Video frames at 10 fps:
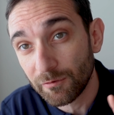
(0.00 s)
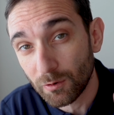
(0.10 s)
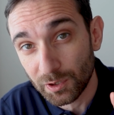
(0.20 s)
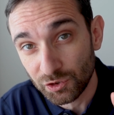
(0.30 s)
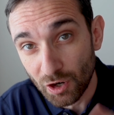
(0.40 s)

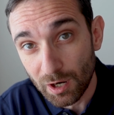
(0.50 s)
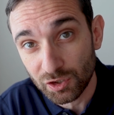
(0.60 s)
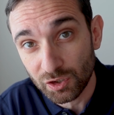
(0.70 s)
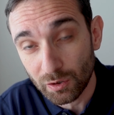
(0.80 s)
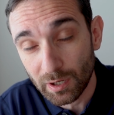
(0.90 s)
for
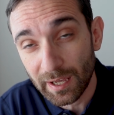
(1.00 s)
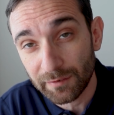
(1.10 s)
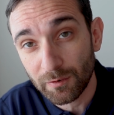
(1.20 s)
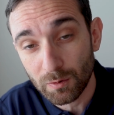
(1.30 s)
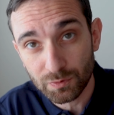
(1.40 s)
recharging your
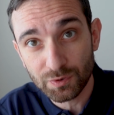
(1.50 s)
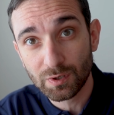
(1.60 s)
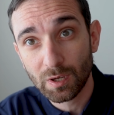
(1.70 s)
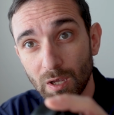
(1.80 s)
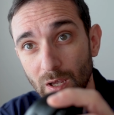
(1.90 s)

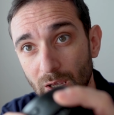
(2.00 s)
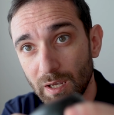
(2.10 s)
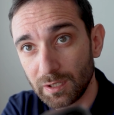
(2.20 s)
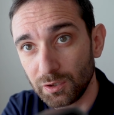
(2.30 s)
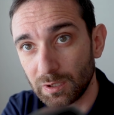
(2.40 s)
headphones.
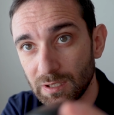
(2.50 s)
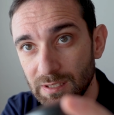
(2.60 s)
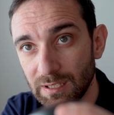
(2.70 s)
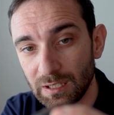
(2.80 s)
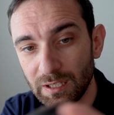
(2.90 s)
and you can
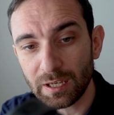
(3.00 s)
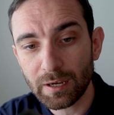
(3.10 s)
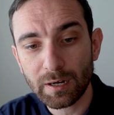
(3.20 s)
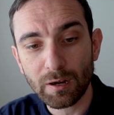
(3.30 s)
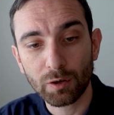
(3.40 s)
see
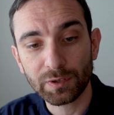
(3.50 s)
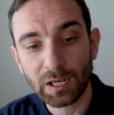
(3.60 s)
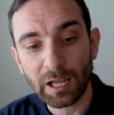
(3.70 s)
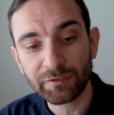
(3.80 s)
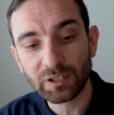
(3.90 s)
here on the
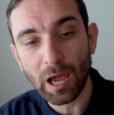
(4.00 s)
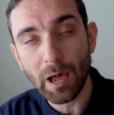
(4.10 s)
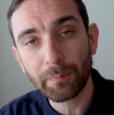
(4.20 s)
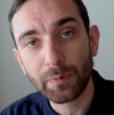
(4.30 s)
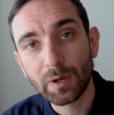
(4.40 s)
left
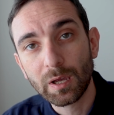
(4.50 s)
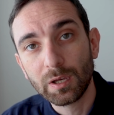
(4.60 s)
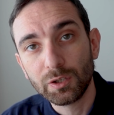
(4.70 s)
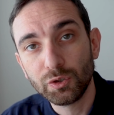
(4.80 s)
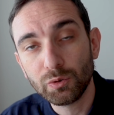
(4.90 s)
cap
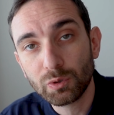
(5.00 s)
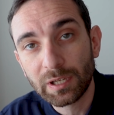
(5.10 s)
you